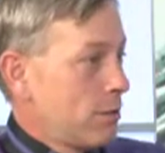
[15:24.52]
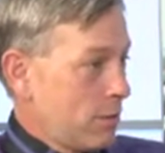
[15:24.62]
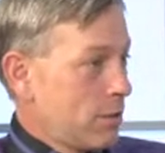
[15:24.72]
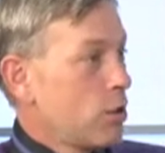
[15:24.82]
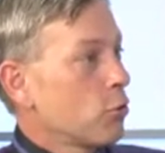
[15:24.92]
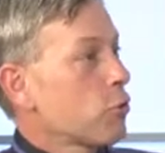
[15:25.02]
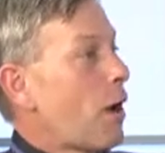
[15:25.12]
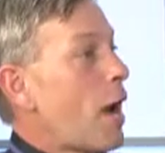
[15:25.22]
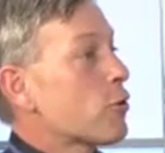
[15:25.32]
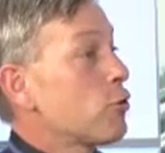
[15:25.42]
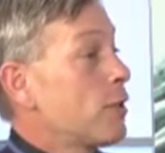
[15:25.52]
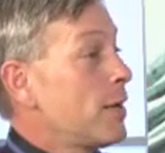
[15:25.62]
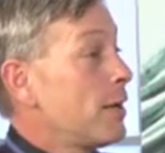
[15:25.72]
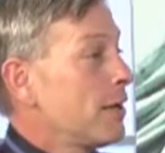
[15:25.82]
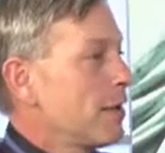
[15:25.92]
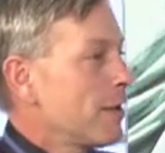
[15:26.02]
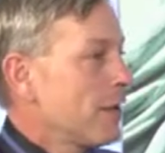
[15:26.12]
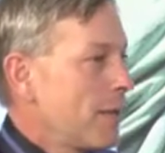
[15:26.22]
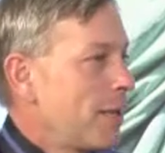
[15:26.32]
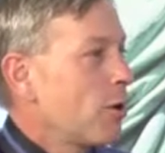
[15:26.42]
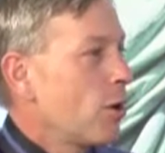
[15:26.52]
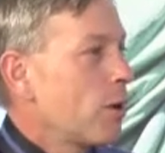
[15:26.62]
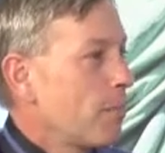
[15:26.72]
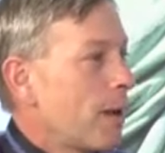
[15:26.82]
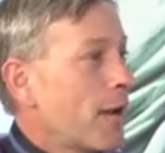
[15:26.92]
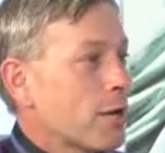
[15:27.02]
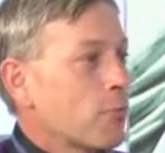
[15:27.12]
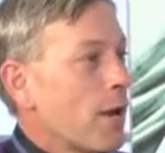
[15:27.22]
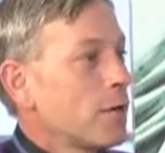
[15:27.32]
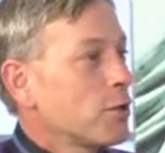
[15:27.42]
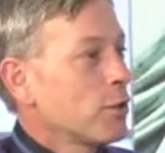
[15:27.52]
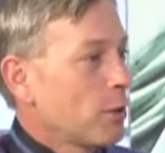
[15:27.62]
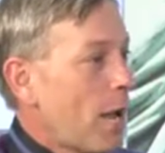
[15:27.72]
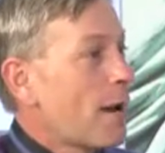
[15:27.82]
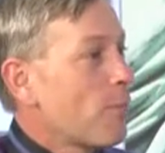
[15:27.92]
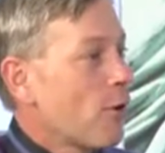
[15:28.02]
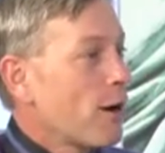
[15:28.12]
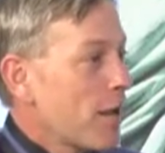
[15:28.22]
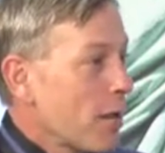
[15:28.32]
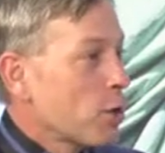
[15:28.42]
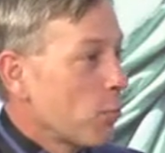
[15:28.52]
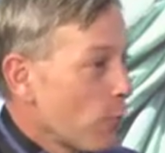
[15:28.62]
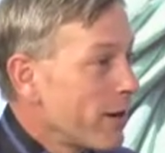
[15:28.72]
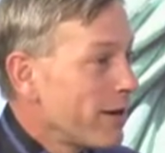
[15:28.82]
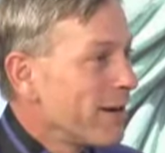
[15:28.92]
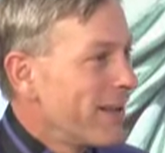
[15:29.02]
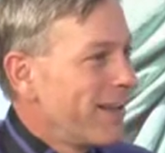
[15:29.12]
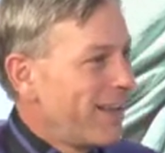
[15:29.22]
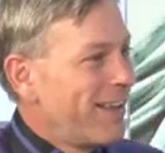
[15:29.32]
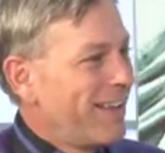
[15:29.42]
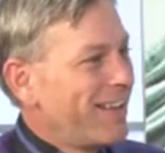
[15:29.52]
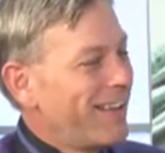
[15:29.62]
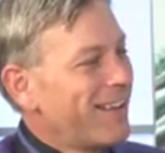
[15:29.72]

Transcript: you know, so I could then get on a bike and ride to the a, that, library. That's a miracle read. already.